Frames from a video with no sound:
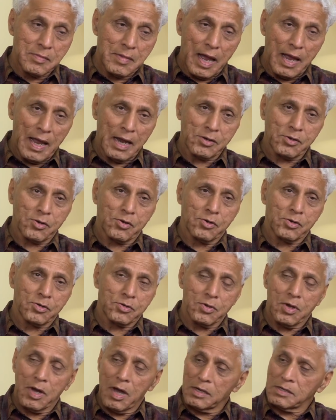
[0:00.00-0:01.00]
I had to go
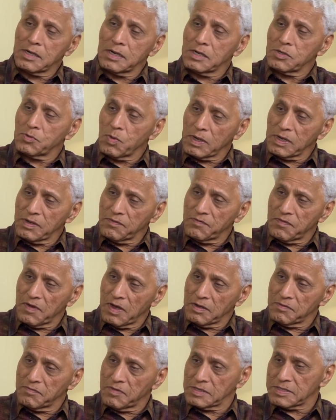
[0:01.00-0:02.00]
to
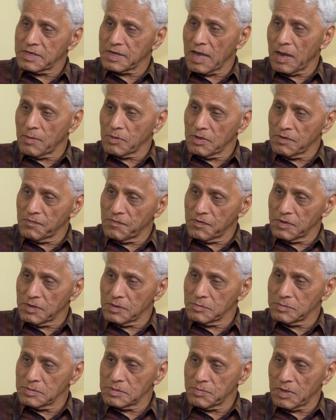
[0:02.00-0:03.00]
125 venture capital
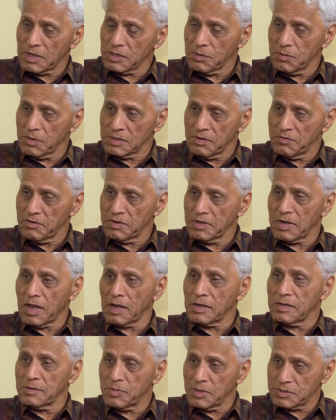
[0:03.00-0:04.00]
firms. By the way, there were
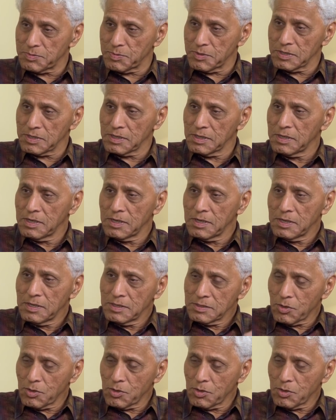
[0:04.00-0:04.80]
none in Pittsburgh. Yes.